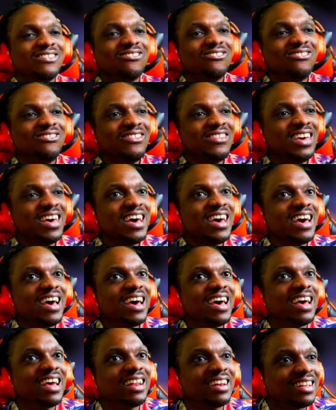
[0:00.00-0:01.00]

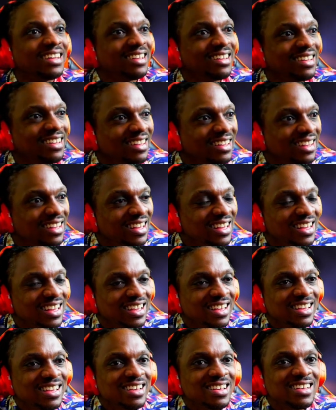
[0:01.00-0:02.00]
Man.
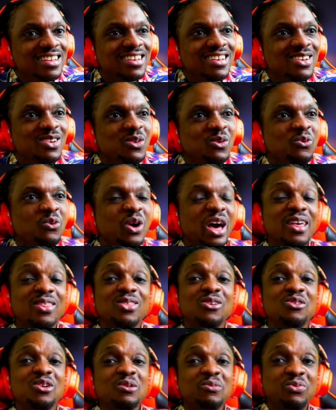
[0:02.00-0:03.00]

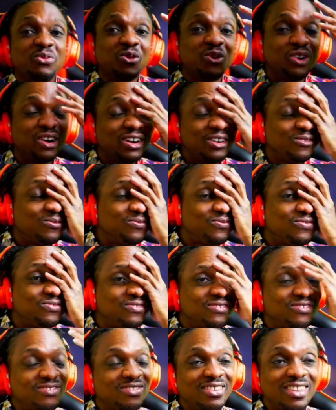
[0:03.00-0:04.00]
Weather report.
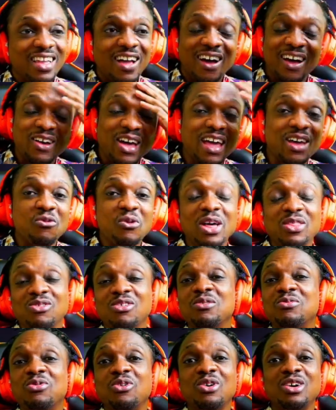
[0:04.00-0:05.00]
Yeah, hey, weather
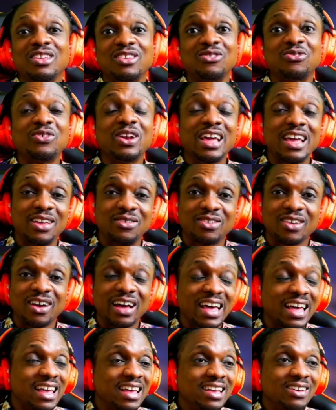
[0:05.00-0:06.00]
report is flames,
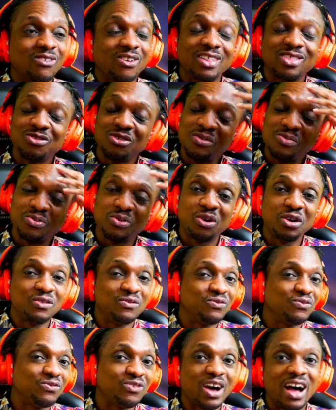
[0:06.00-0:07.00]
okay? Weather
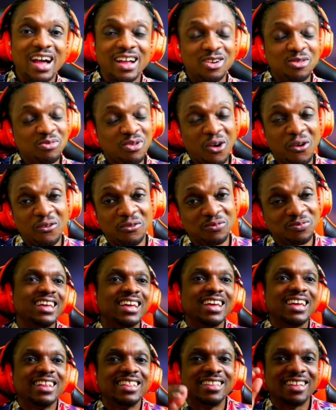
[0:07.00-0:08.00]
report, fire, bro.
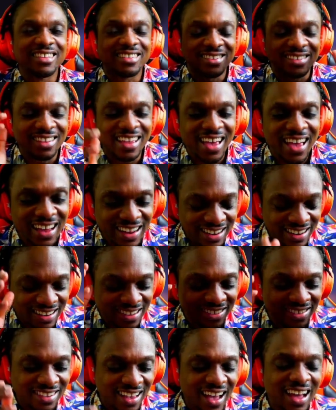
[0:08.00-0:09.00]
The stand, the
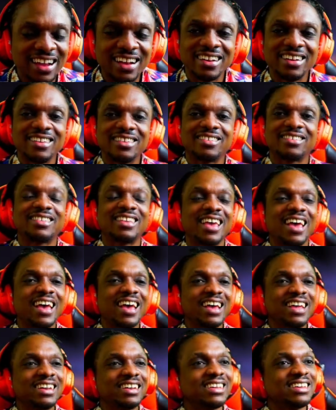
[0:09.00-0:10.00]
design of the
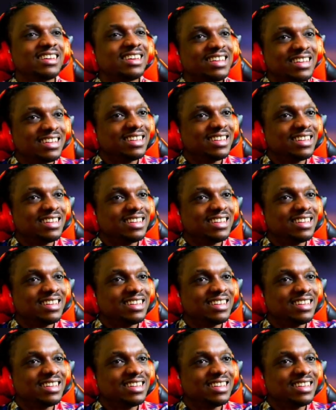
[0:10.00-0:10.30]
stand.